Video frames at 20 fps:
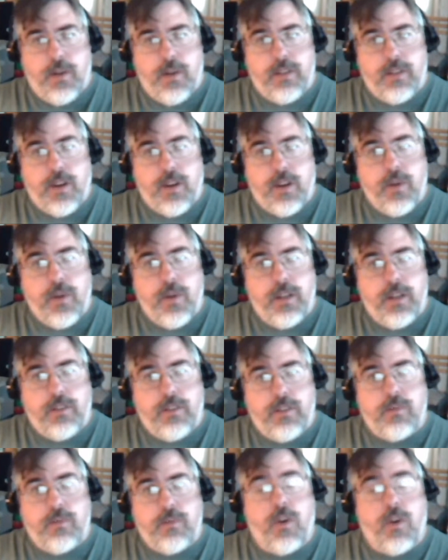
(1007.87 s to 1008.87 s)
it's
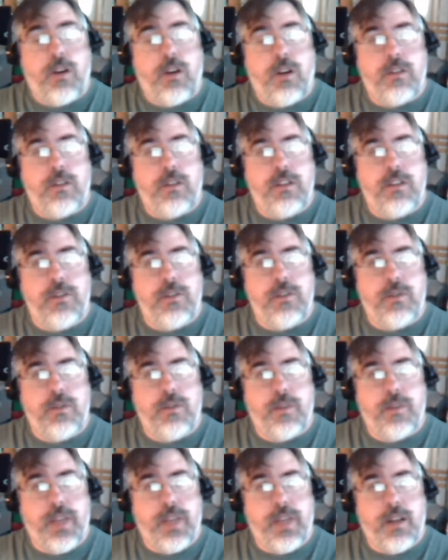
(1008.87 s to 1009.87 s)
always wrong to
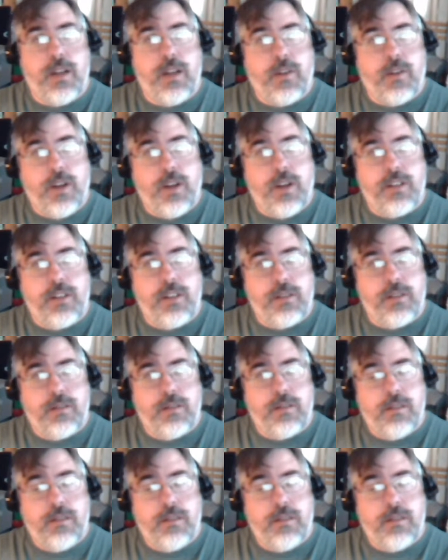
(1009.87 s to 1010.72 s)
commit aggression.